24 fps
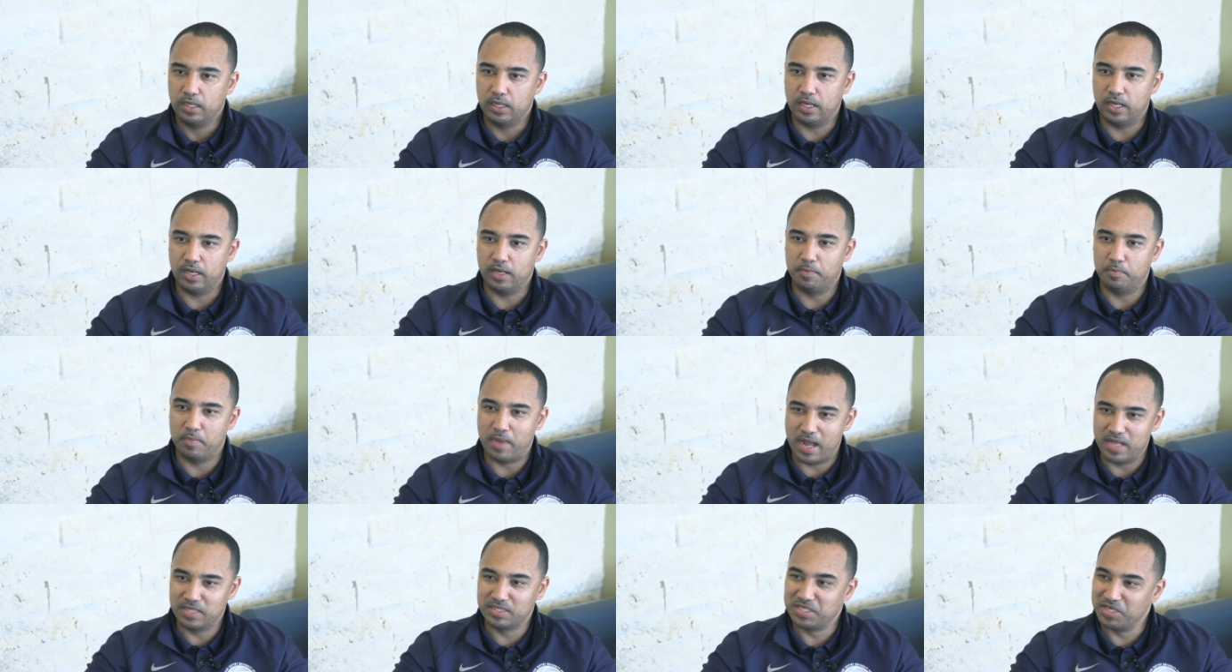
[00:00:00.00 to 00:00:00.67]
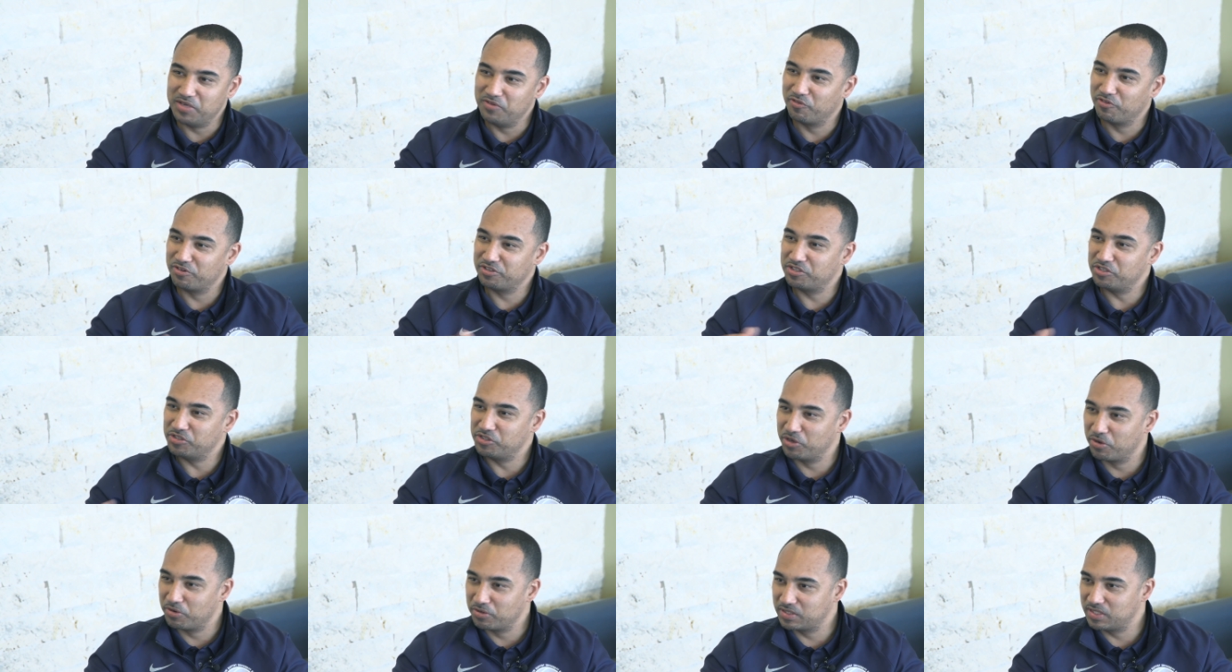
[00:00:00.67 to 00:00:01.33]
Uh, my team
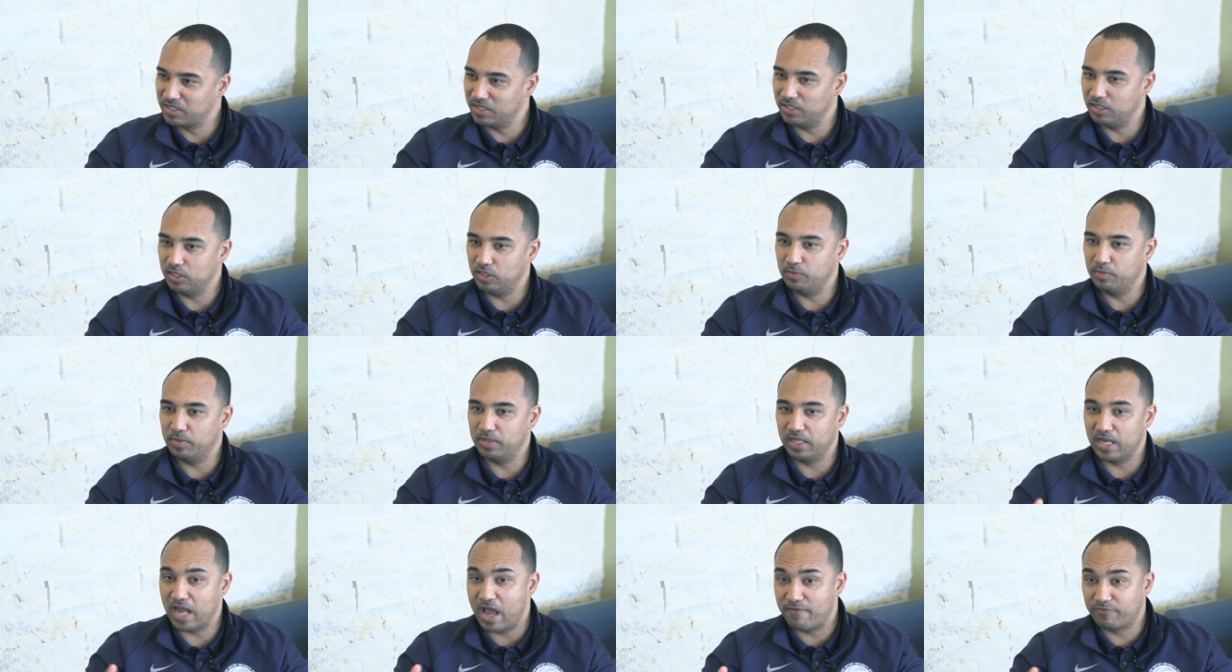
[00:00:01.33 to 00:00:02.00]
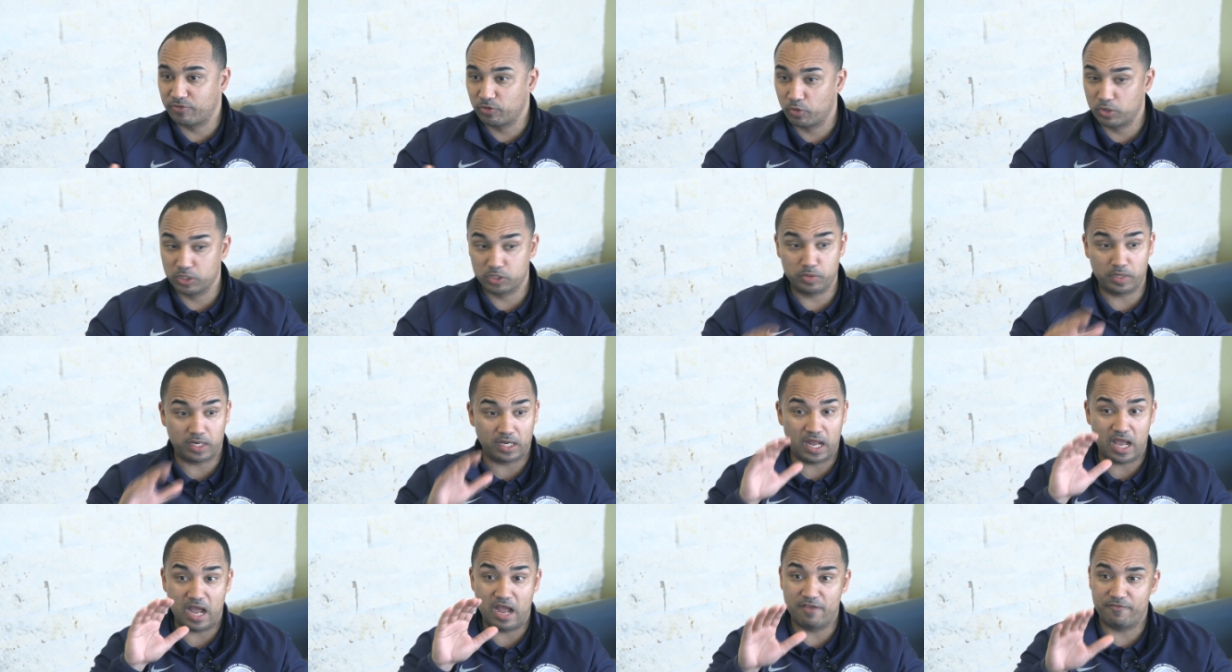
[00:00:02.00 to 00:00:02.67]
versus your team, and then afterwards
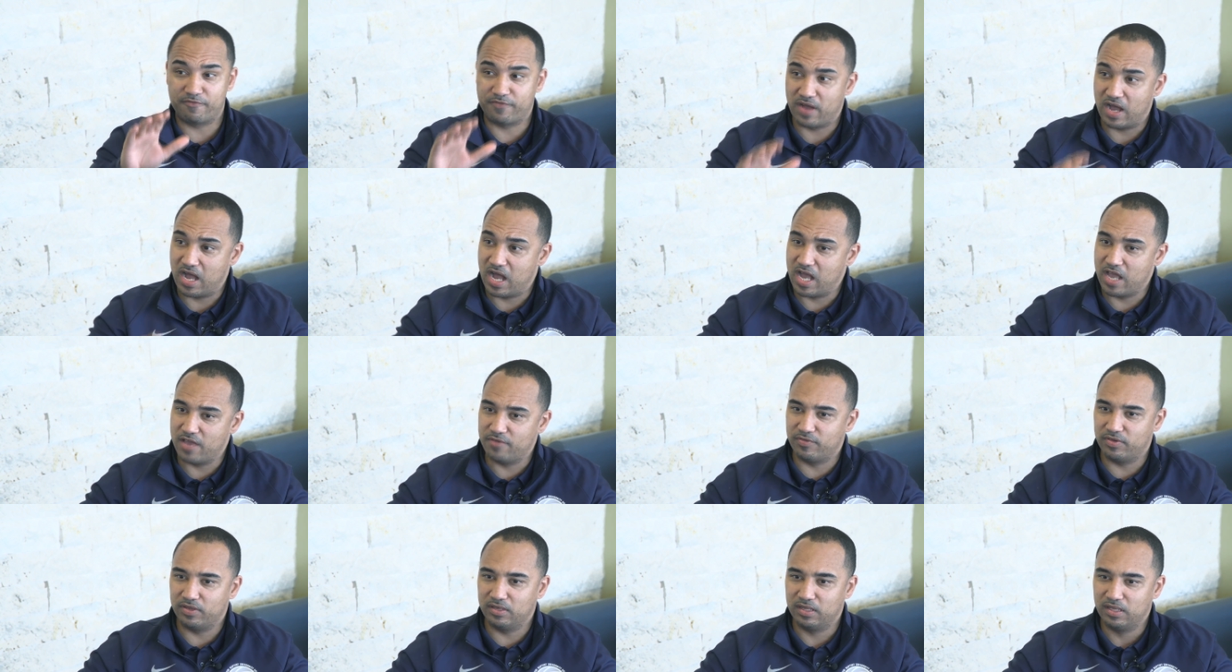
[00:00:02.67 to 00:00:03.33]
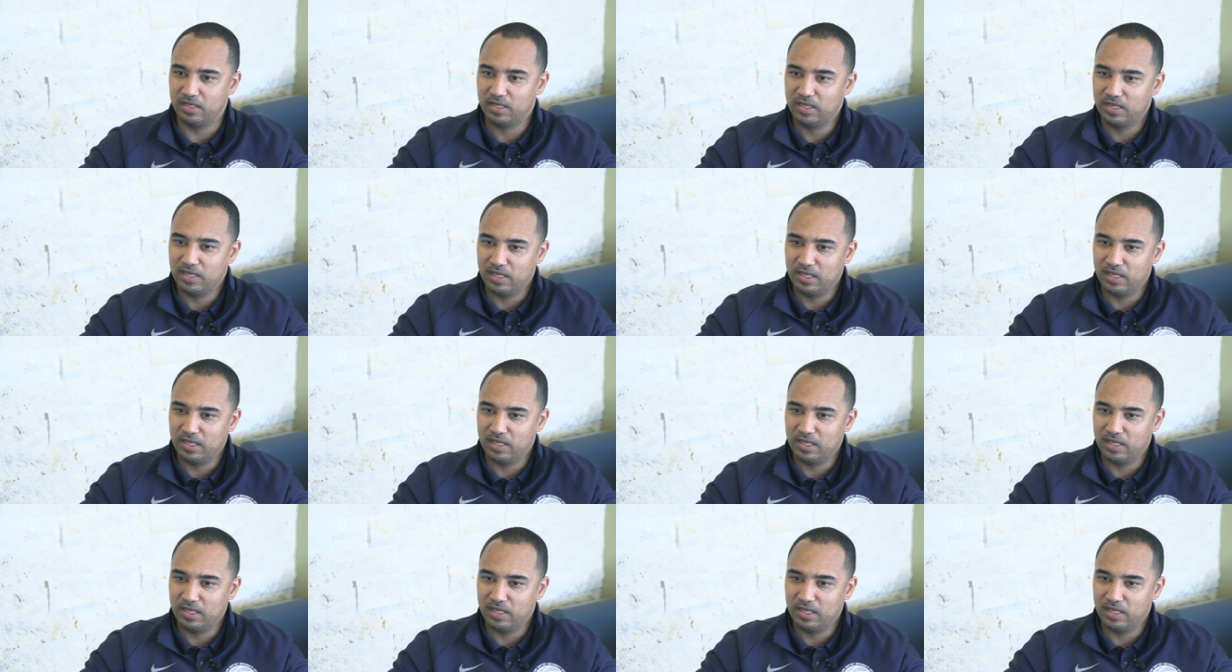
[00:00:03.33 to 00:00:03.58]
we can high five and,